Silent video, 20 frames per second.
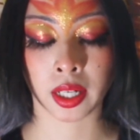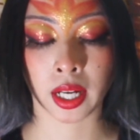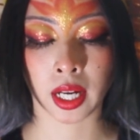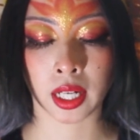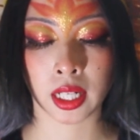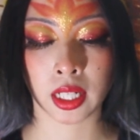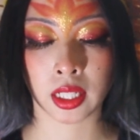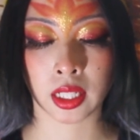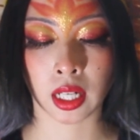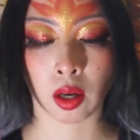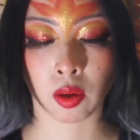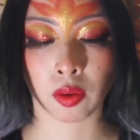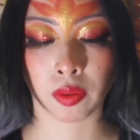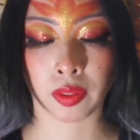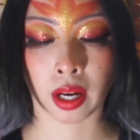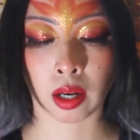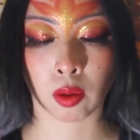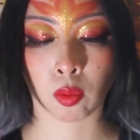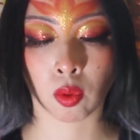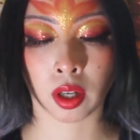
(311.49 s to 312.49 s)
any doubt
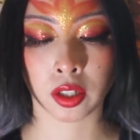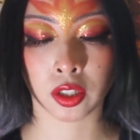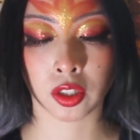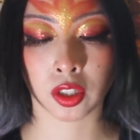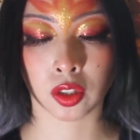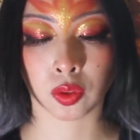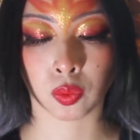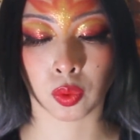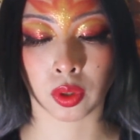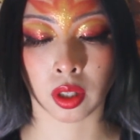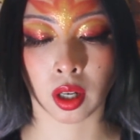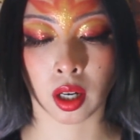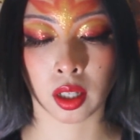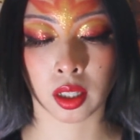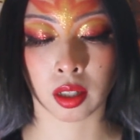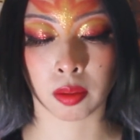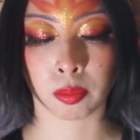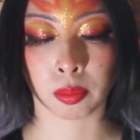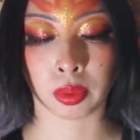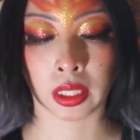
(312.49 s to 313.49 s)
that watchers were not
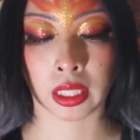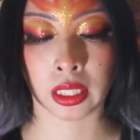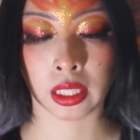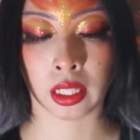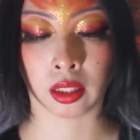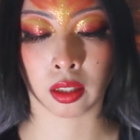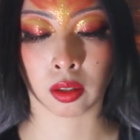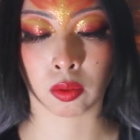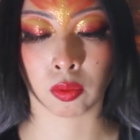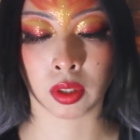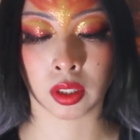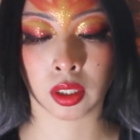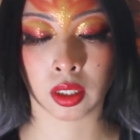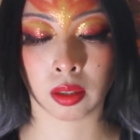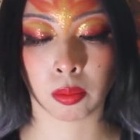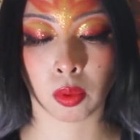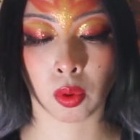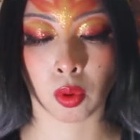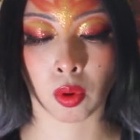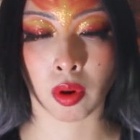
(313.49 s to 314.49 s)
complete in their
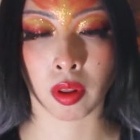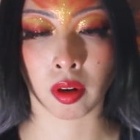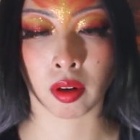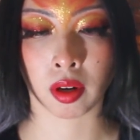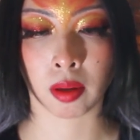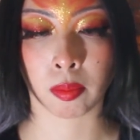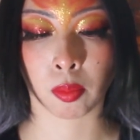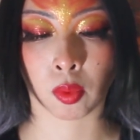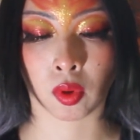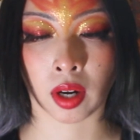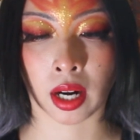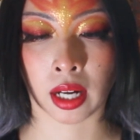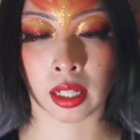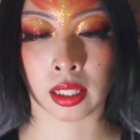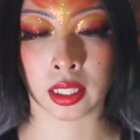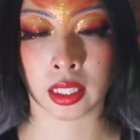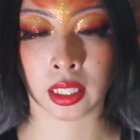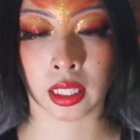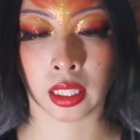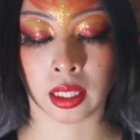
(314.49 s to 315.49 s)
wisdom or their
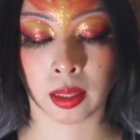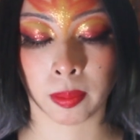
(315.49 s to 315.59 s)
immortality.